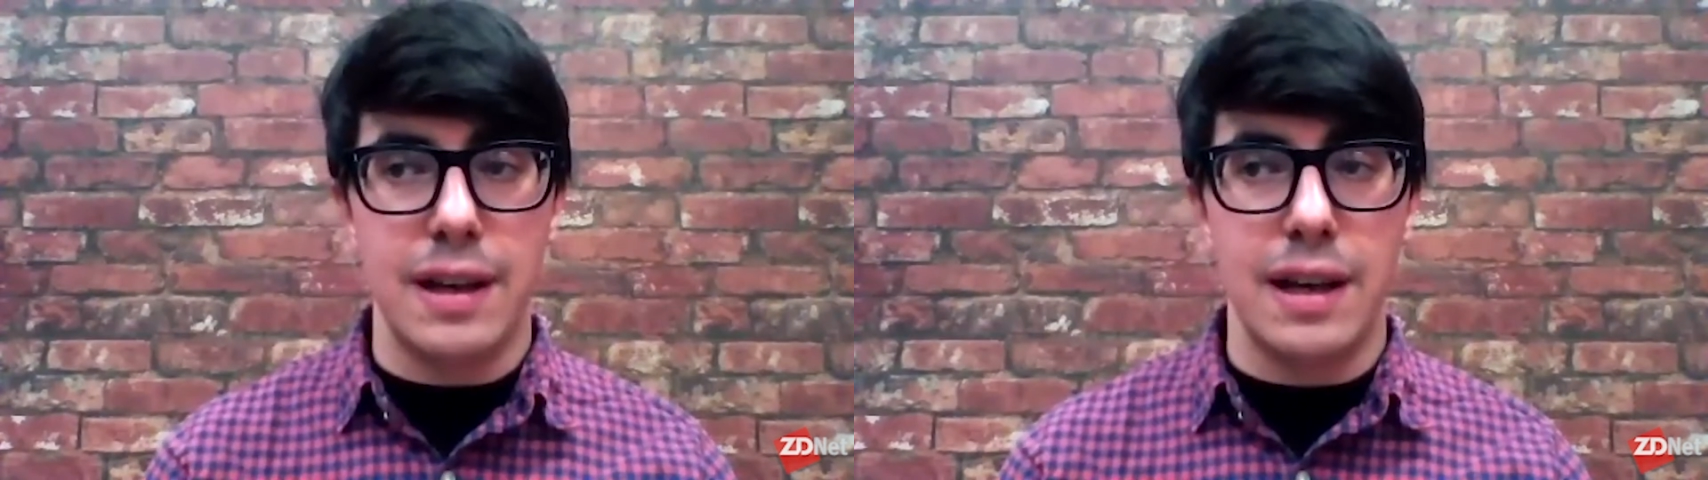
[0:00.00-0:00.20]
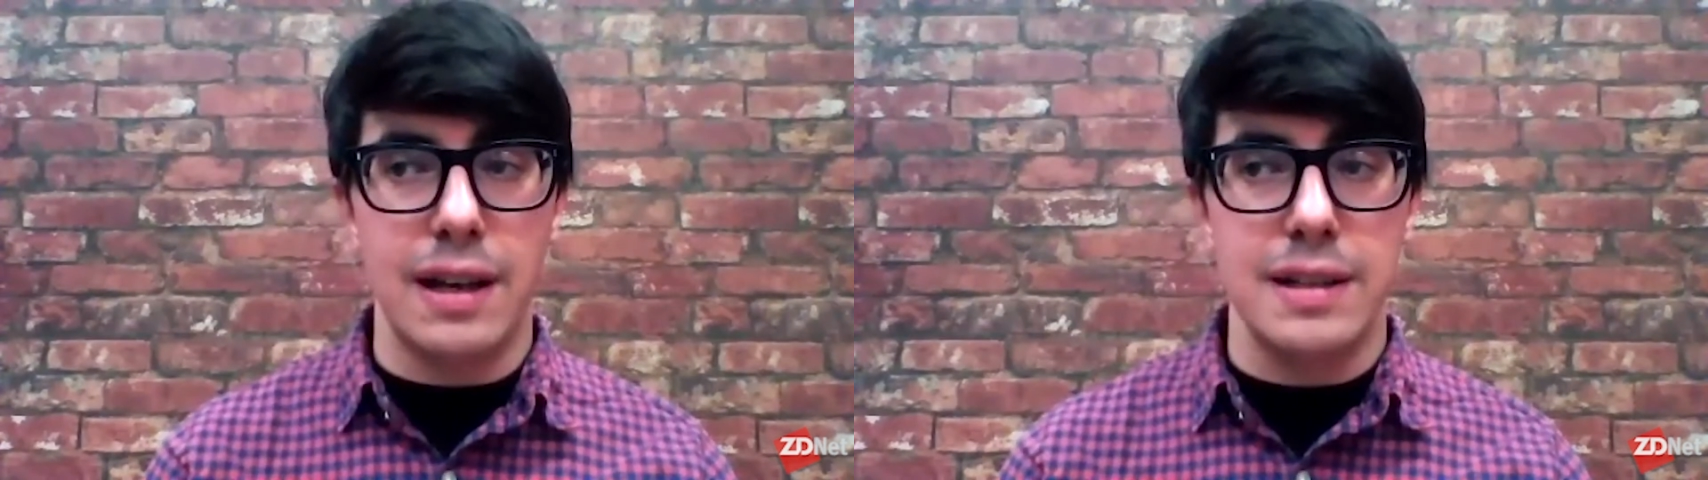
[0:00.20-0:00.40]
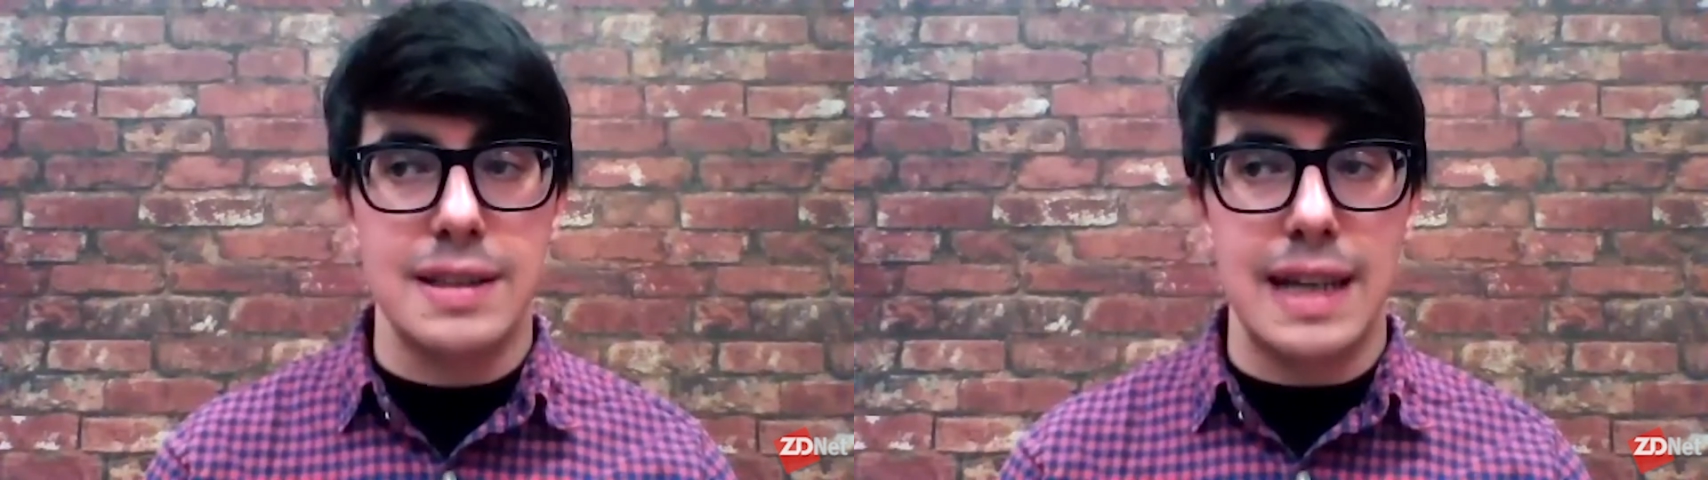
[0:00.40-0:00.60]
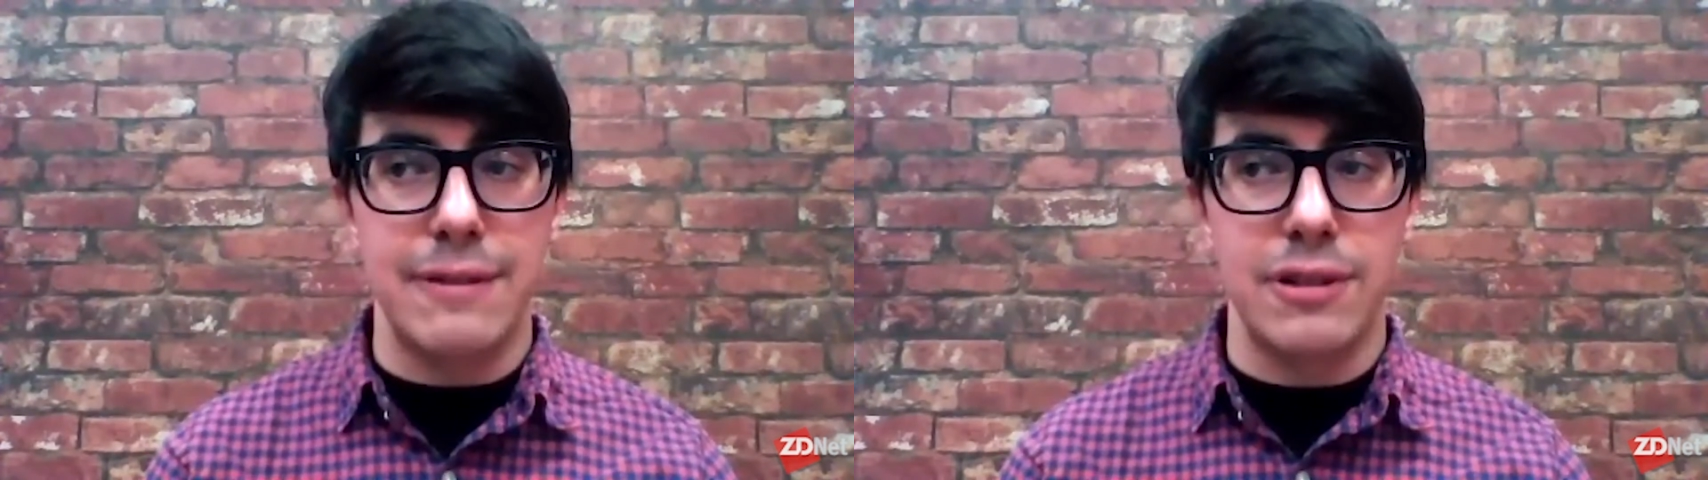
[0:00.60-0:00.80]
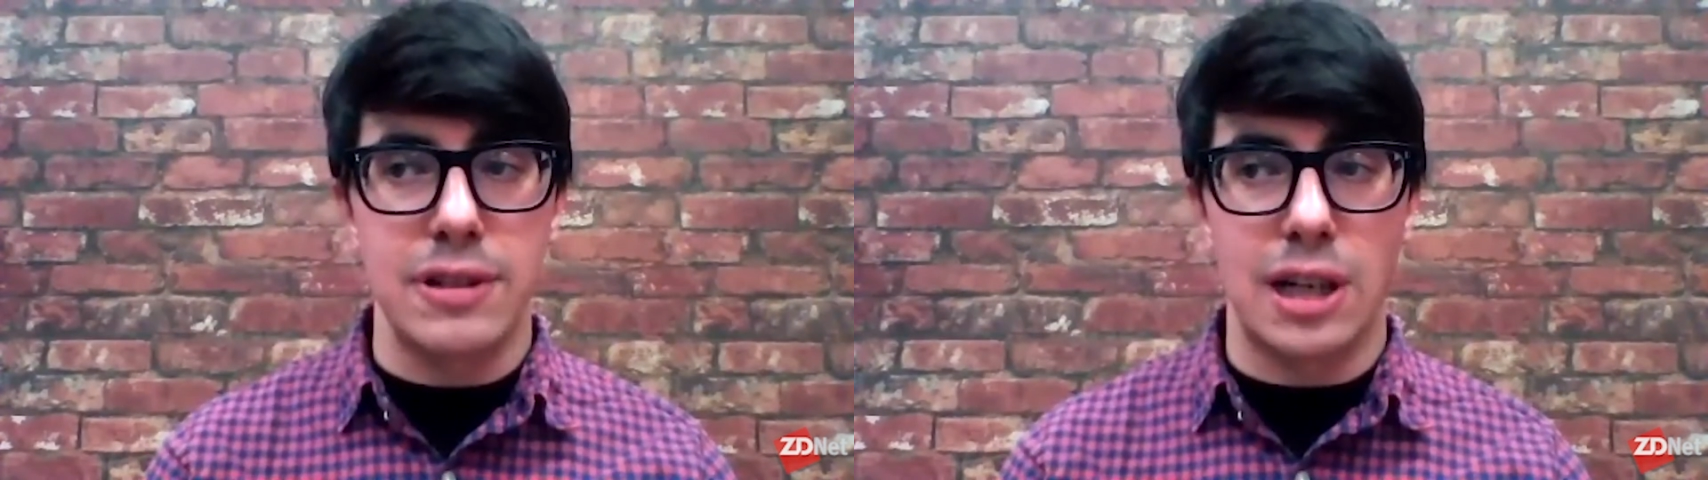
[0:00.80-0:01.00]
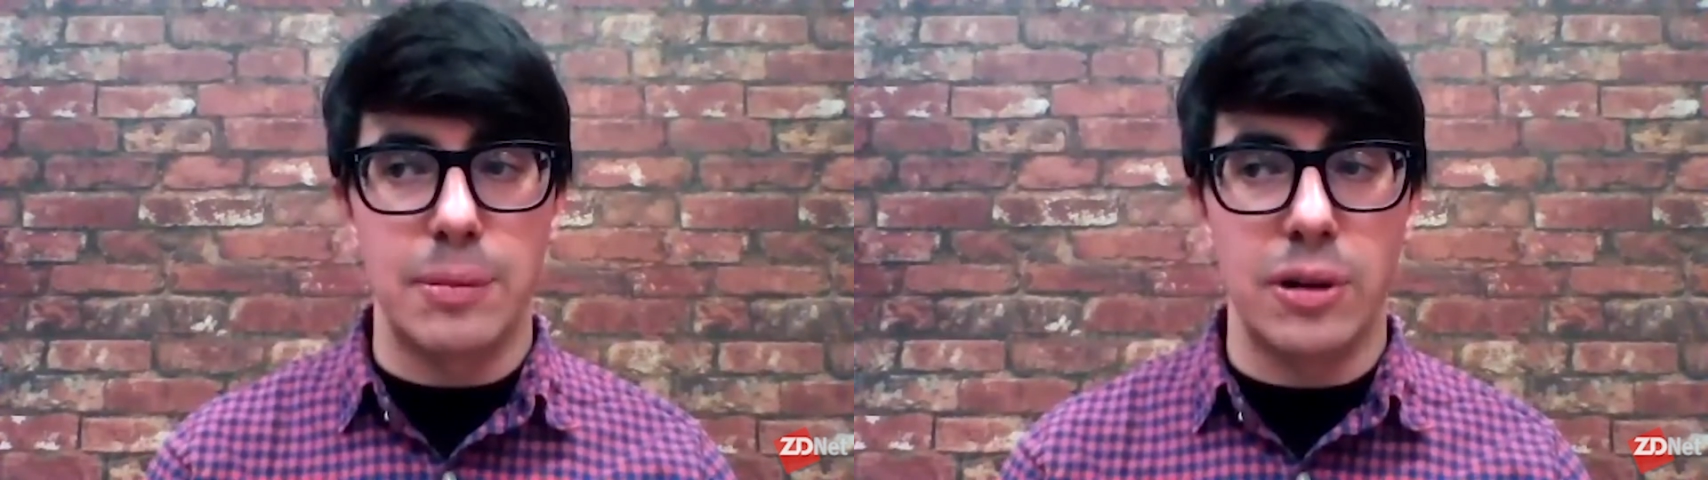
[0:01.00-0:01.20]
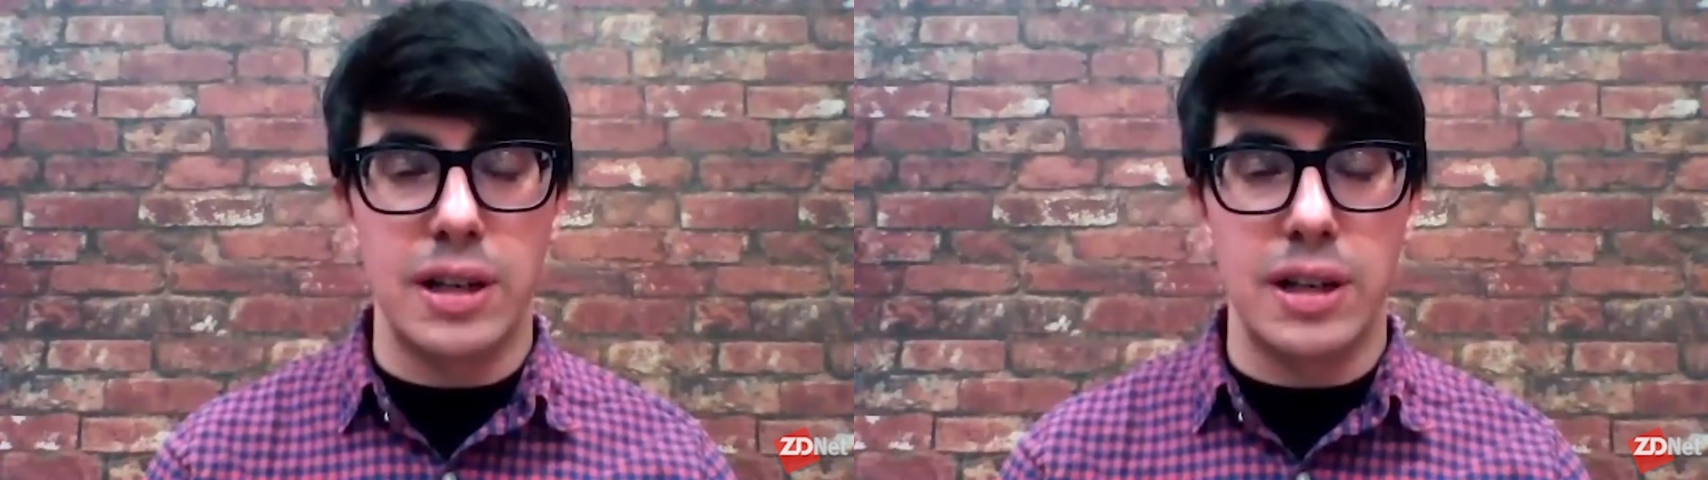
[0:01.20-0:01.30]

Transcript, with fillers: uh, say, for example,